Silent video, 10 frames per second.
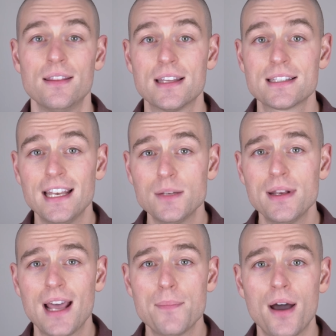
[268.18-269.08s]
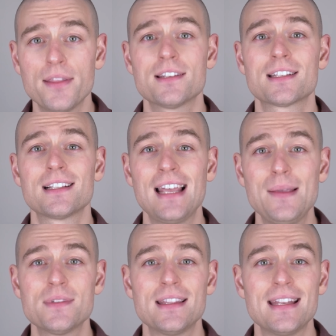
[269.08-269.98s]
The sentiment hypothesis
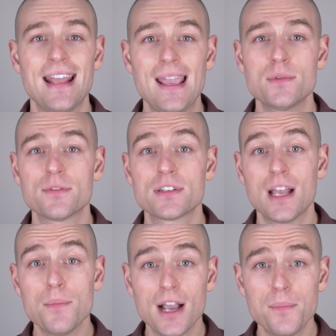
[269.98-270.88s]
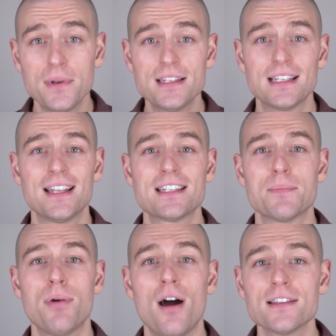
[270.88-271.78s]
claims that the names of some companies
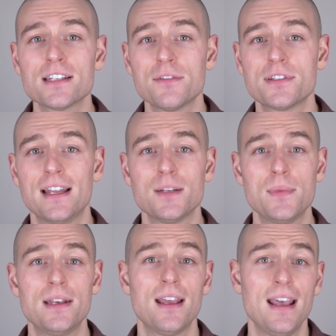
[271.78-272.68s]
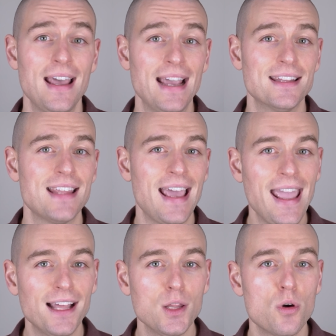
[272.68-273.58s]
elicit positive sentiment and that the
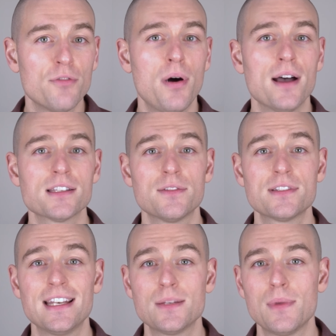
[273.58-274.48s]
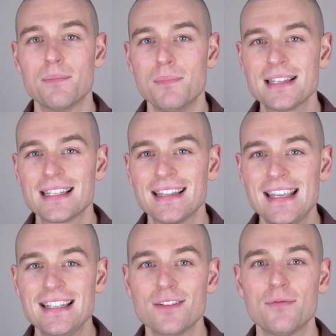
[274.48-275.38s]
halo of positive sentiment
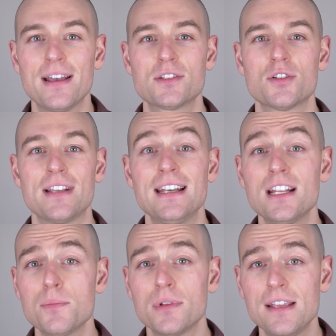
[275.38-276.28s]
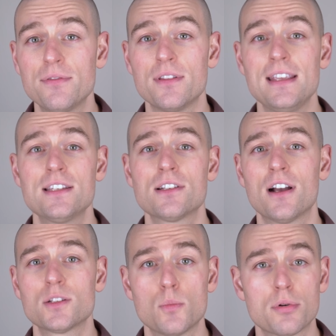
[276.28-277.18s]
misleads investors into the belief that these
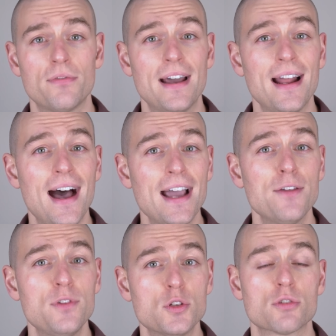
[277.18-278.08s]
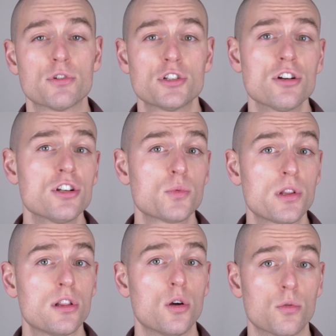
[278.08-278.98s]
stocks will provide high future returns
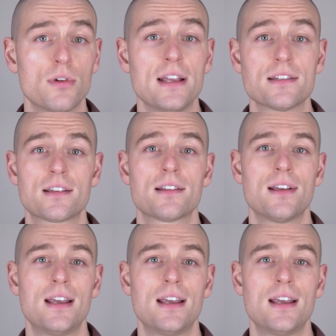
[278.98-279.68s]
with low risk.